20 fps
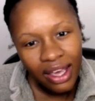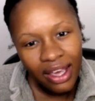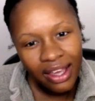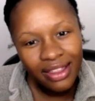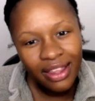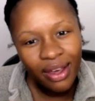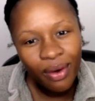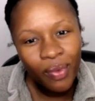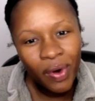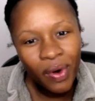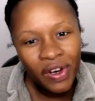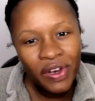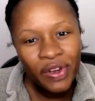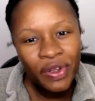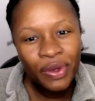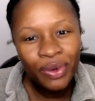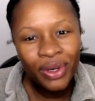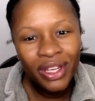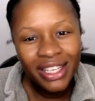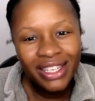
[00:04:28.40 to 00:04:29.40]
And then what do
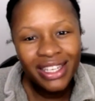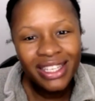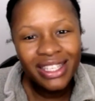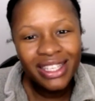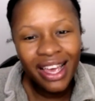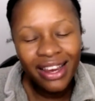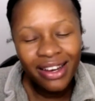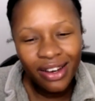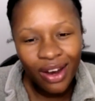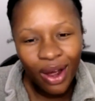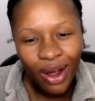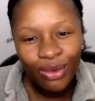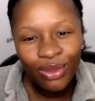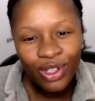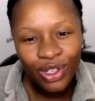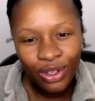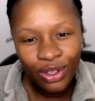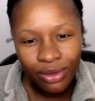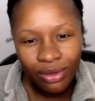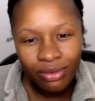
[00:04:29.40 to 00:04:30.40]
you need to say no
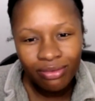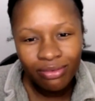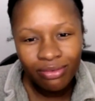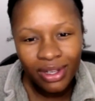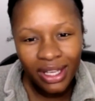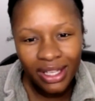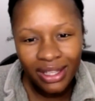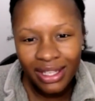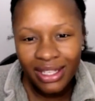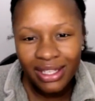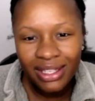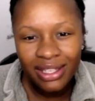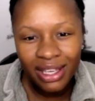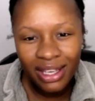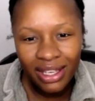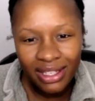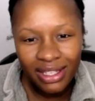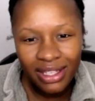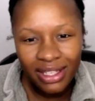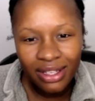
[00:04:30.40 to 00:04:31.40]
to in this
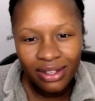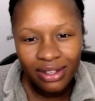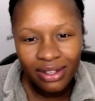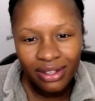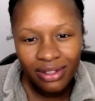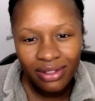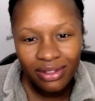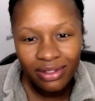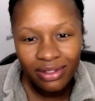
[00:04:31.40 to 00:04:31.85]
season?